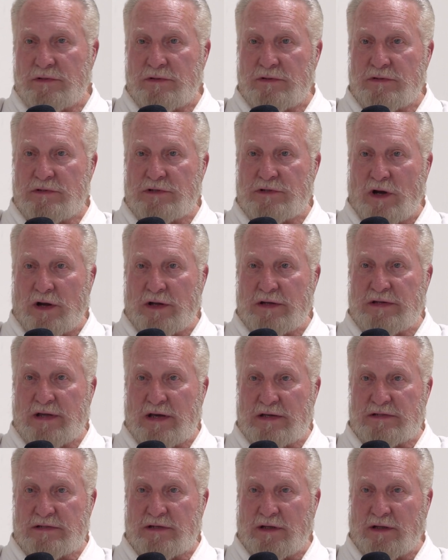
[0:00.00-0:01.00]
started
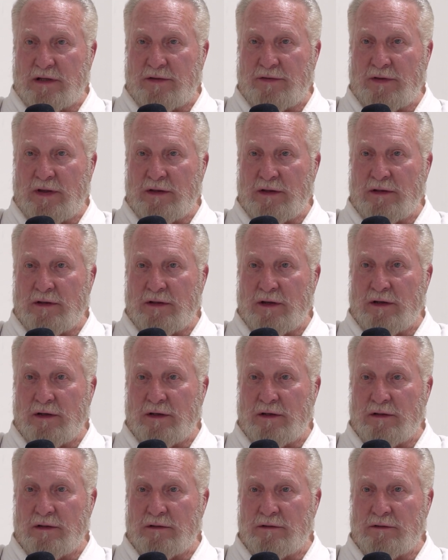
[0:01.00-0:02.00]
testing, and
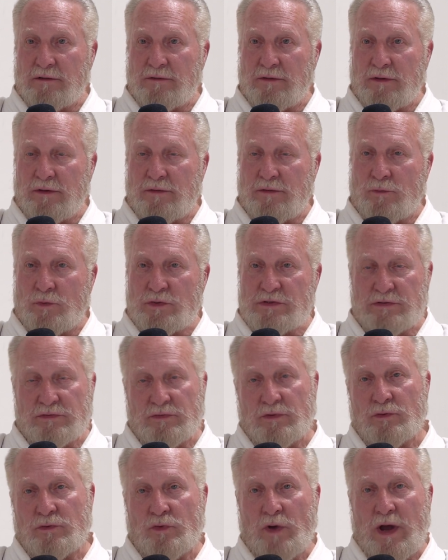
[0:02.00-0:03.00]
then was
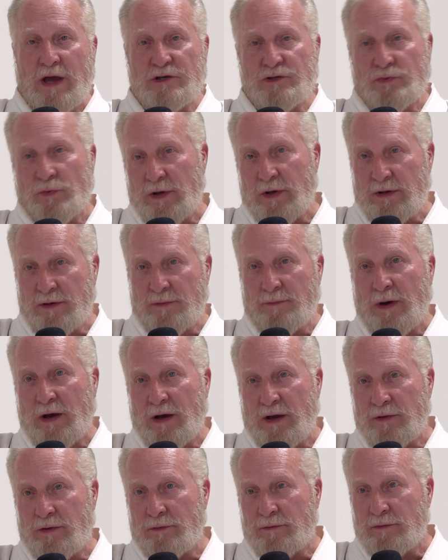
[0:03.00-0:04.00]
graduated
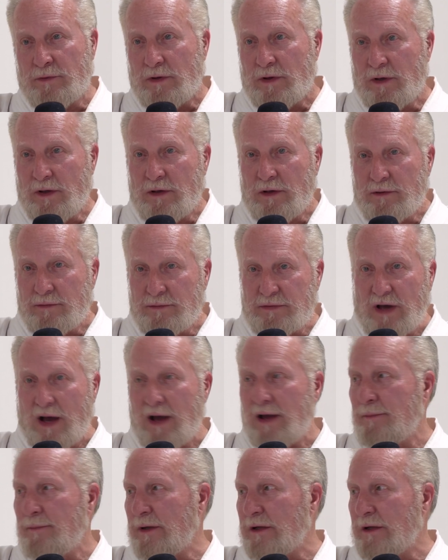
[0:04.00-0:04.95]
by time